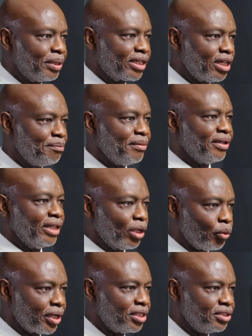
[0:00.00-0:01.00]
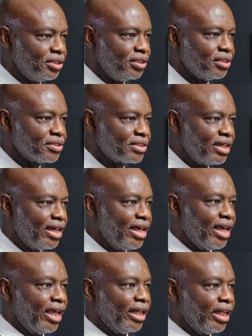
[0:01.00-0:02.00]
become network engineers,
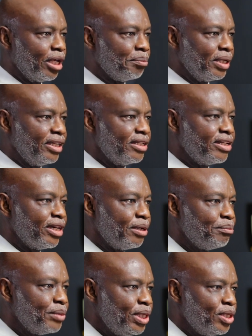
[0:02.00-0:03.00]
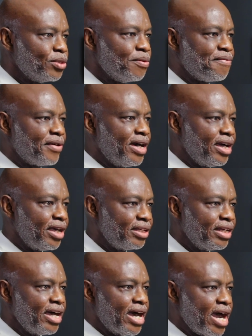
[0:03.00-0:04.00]
enabling them to
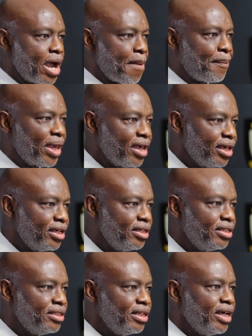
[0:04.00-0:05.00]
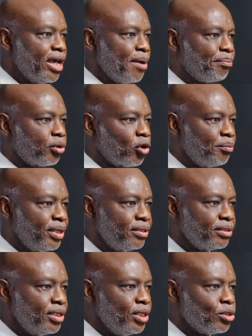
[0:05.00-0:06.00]
find high-paying
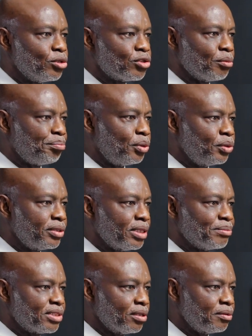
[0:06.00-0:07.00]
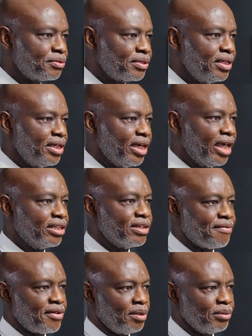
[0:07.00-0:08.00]
employment to support themselves and
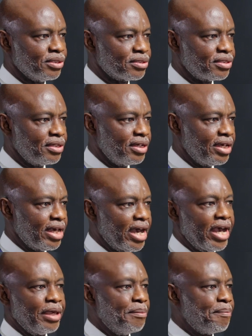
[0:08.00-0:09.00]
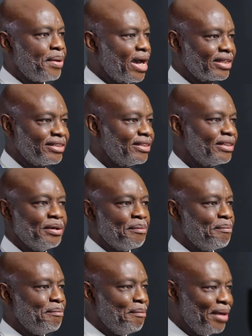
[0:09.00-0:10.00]
their families. I impacted
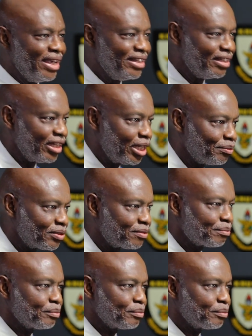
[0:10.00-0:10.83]
many lives.